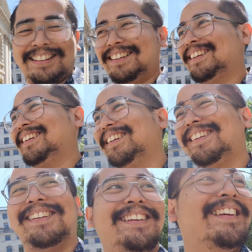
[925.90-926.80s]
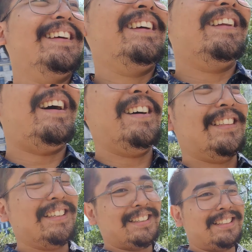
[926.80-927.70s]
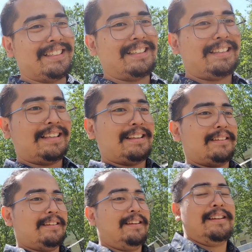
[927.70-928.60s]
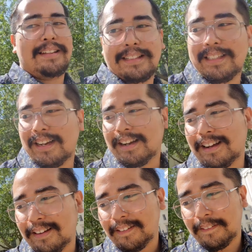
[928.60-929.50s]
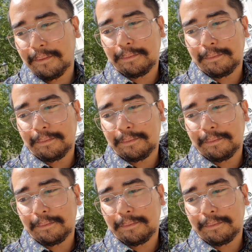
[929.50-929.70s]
an artist. Look at the sanka.